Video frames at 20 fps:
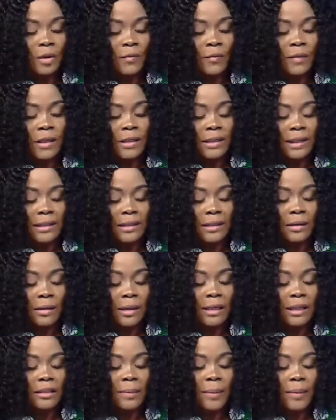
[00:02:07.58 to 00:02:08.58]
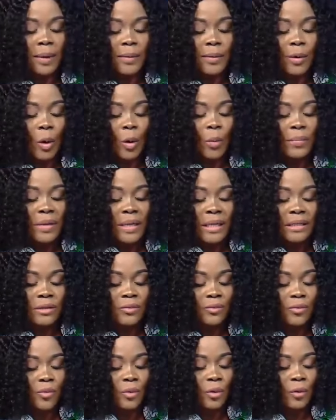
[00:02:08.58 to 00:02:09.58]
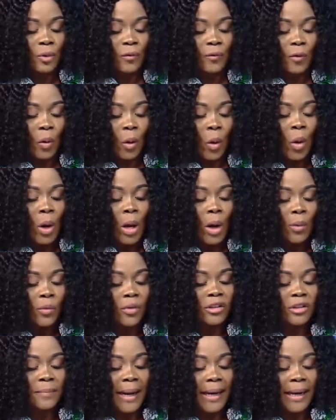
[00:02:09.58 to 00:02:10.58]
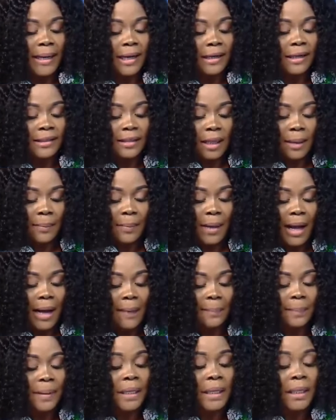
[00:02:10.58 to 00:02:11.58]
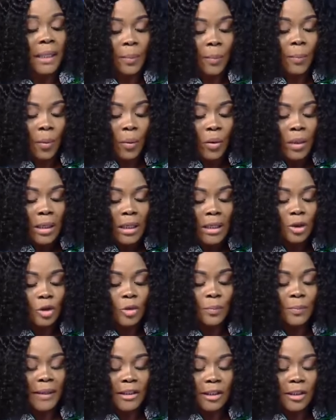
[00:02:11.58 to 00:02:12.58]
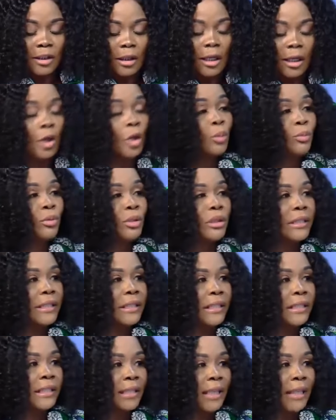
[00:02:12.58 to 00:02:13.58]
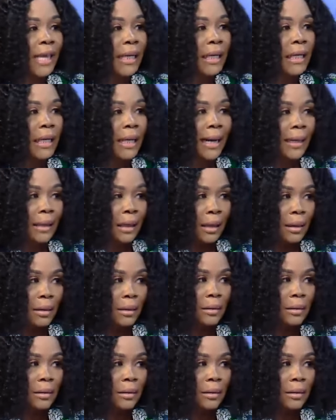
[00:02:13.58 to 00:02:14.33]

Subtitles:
of this article, customary law means rules of law which by custom are applicable to particular communities in Ghana.